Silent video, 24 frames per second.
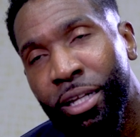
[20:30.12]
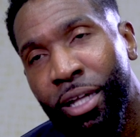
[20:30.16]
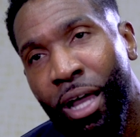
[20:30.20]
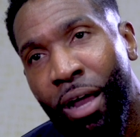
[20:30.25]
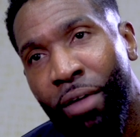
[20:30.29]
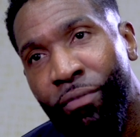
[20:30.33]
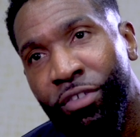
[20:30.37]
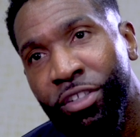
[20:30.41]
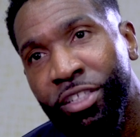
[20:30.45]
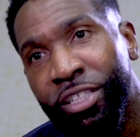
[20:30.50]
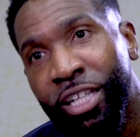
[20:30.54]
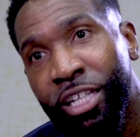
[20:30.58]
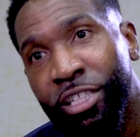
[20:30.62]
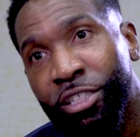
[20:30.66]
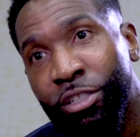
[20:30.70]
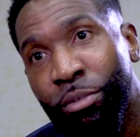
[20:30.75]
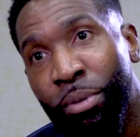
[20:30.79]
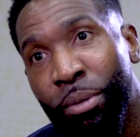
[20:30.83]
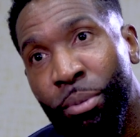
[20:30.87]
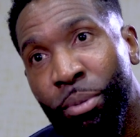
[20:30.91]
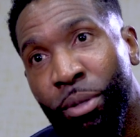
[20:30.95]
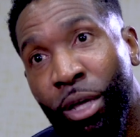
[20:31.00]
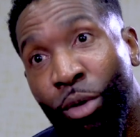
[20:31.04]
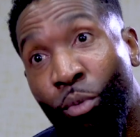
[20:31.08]
and confrontational.
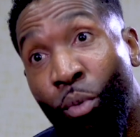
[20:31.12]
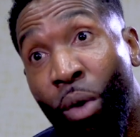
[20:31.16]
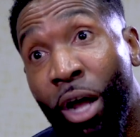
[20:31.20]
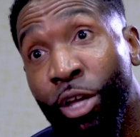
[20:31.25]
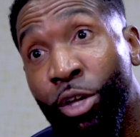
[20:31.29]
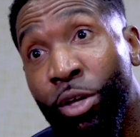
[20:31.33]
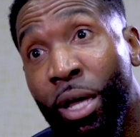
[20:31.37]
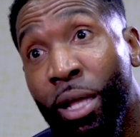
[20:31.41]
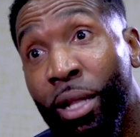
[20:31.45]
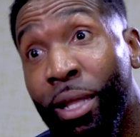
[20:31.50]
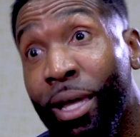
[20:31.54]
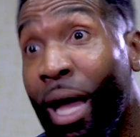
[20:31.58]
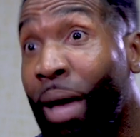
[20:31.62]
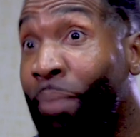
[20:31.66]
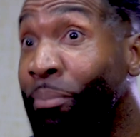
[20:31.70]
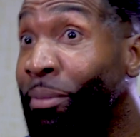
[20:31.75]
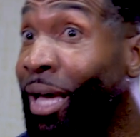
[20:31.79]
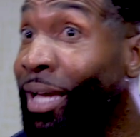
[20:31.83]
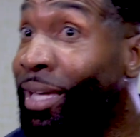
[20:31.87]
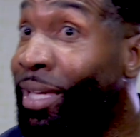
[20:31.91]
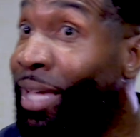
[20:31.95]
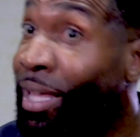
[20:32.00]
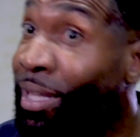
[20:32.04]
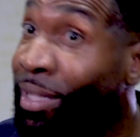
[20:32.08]
People are like, why are you yelling? I'm
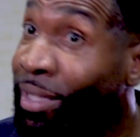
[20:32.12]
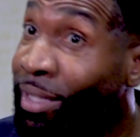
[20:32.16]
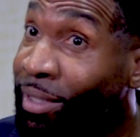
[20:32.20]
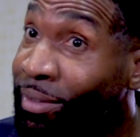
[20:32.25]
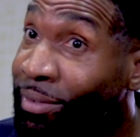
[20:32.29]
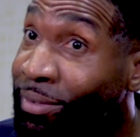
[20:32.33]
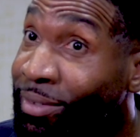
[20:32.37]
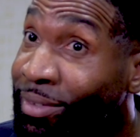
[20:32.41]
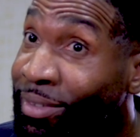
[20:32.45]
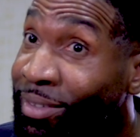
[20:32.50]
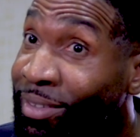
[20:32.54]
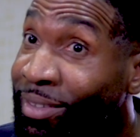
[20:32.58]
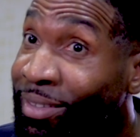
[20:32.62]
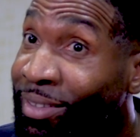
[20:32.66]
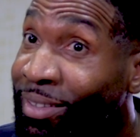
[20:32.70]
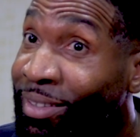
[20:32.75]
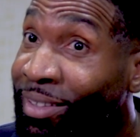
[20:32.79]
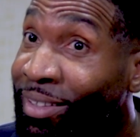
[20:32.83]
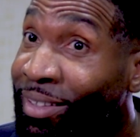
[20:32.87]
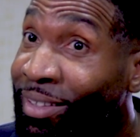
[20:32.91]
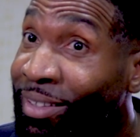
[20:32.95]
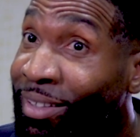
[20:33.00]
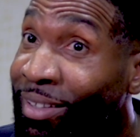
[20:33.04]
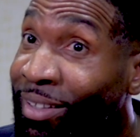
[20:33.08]
not yelling,
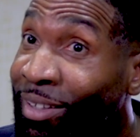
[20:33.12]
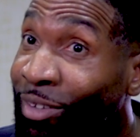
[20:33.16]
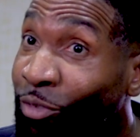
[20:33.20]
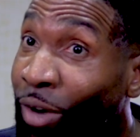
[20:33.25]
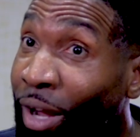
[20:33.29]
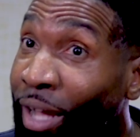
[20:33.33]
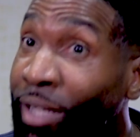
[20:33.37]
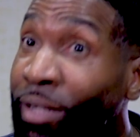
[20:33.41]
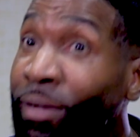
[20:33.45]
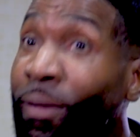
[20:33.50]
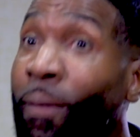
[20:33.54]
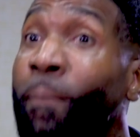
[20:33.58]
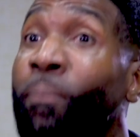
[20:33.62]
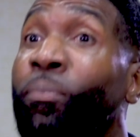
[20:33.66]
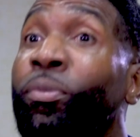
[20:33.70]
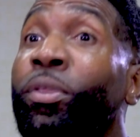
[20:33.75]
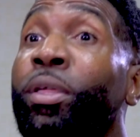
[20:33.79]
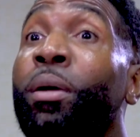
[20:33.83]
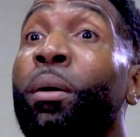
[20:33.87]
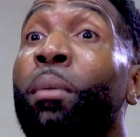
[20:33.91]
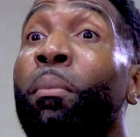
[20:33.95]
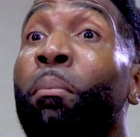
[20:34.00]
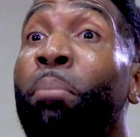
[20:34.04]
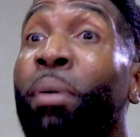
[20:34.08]
right?
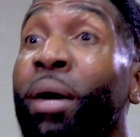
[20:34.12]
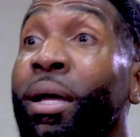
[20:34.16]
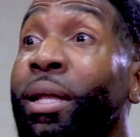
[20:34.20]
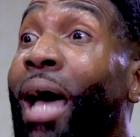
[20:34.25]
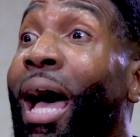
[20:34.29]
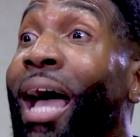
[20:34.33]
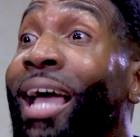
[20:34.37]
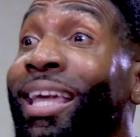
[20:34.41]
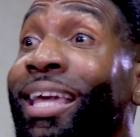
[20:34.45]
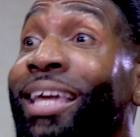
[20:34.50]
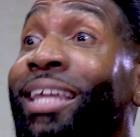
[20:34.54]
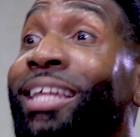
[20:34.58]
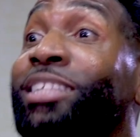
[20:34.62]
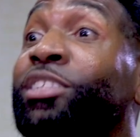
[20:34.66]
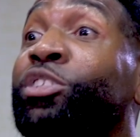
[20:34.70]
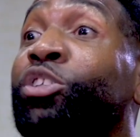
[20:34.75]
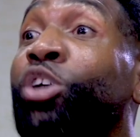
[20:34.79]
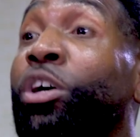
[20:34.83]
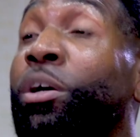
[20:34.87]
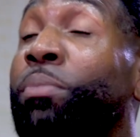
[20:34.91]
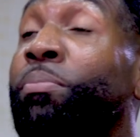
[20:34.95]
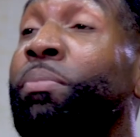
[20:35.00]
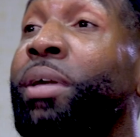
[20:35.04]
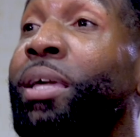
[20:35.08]
But again, it
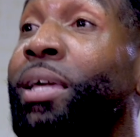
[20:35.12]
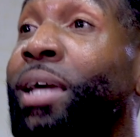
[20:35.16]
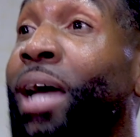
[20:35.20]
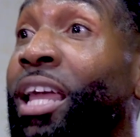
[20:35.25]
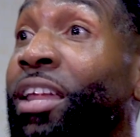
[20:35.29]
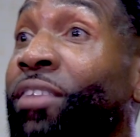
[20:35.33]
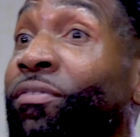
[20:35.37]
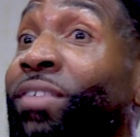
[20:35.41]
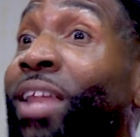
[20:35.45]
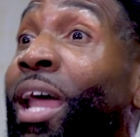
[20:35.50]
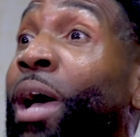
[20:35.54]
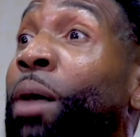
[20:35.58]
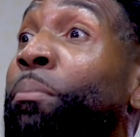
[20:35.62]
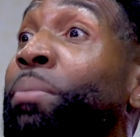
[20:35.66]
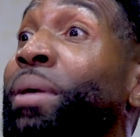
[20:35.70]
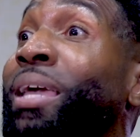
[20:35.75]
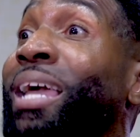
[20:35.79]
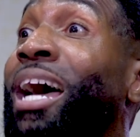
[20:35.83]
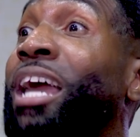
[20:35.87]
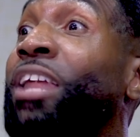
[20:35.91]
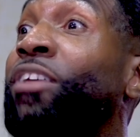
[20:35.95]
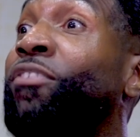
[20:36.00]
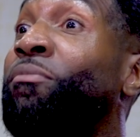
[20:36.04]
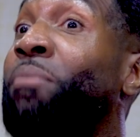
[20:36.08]
took me kind of now being
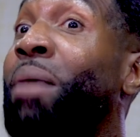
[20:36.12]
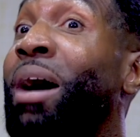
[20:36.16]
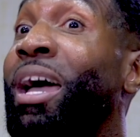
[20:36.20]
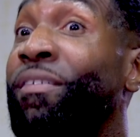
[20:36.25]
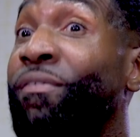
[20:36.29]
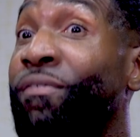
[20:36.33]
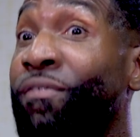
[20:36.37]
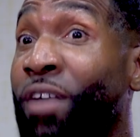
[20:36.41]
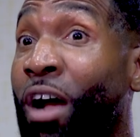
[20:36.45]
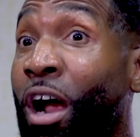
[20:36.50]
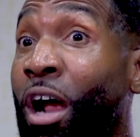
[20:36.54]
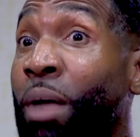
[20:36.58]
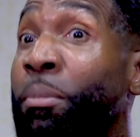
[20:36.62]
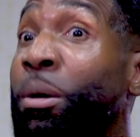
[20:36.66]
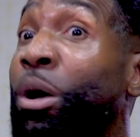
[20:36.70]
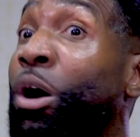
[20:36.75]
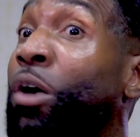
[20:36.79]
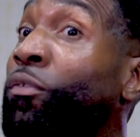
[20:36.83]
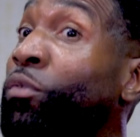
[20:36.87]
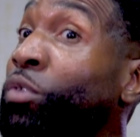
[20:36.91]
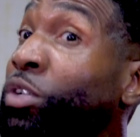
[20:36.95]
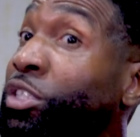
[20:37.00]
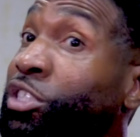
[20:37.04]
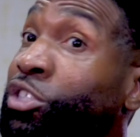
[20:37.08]
out of my environment
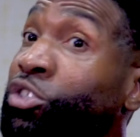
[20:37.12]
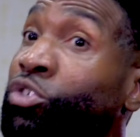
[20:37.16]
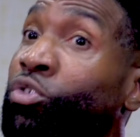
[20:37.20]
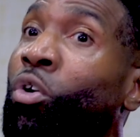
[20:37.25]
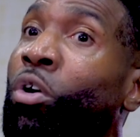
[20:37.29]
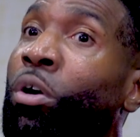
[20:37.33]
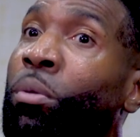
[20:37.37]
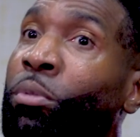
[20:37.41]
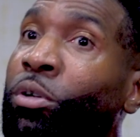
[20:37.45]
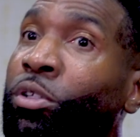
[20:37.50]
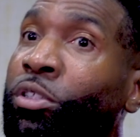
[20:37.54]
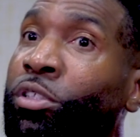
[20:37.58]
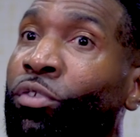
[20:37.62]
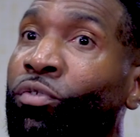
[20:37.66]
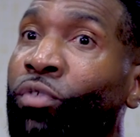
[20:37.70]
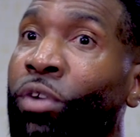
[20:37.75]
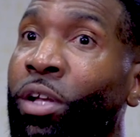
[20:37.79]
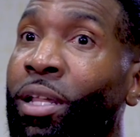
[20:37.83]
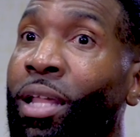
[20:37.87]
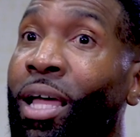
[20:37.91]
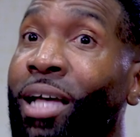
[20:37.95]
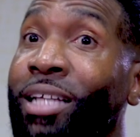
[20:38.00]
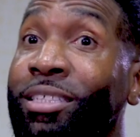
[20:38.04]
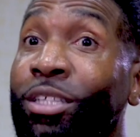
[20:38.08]
of what's normal to
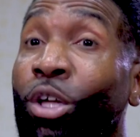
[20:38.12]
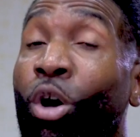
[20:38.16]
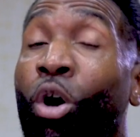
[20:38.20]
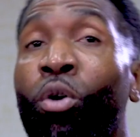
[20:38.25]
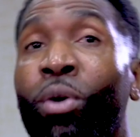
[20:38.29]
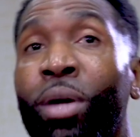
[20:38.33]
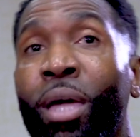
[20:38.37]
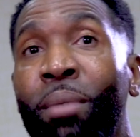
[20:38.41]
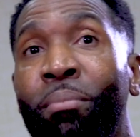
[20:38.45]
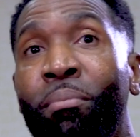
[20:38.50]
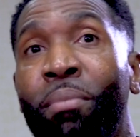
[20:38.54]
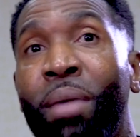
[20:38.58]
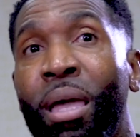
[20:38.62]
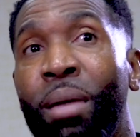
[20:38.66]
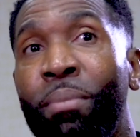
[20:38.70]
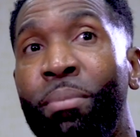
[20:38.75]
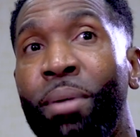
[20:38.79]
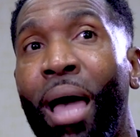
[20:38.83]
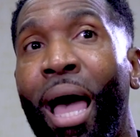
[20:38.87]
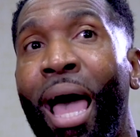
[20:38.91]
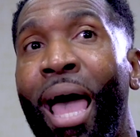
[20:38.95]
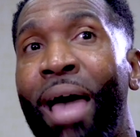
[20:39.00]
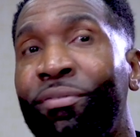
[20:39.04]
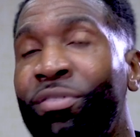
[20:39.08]
realize that, okay,
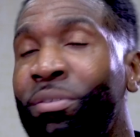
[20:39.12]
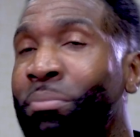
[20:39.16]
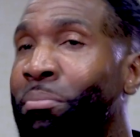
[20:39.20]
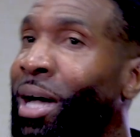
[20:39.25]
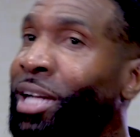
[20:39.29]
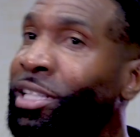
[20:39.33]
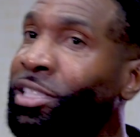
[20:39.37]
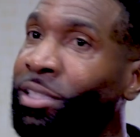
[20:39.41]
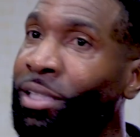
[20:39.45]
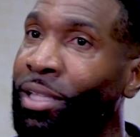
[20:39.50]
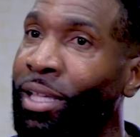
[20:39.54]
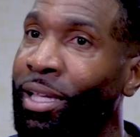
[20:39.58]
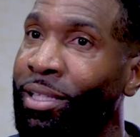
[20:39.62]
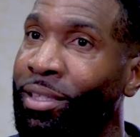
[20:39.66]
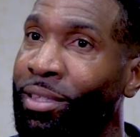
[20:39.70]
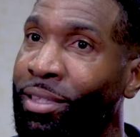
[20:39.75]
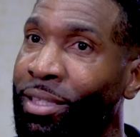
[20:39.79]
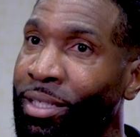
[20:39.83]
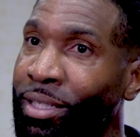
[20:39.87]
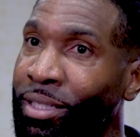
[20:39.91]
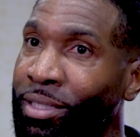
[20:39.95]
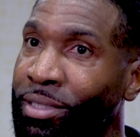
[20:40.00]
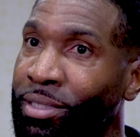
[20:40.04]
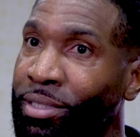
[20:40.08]
maybe I have to modulate
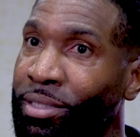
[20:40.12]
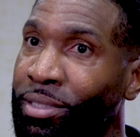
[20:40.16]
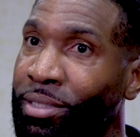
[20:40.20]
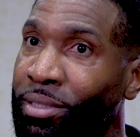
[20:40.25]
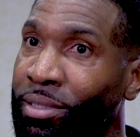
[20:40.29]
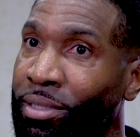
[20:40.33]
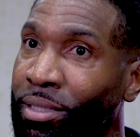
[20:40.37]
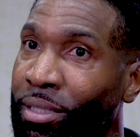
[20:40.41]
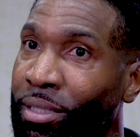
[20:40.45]
this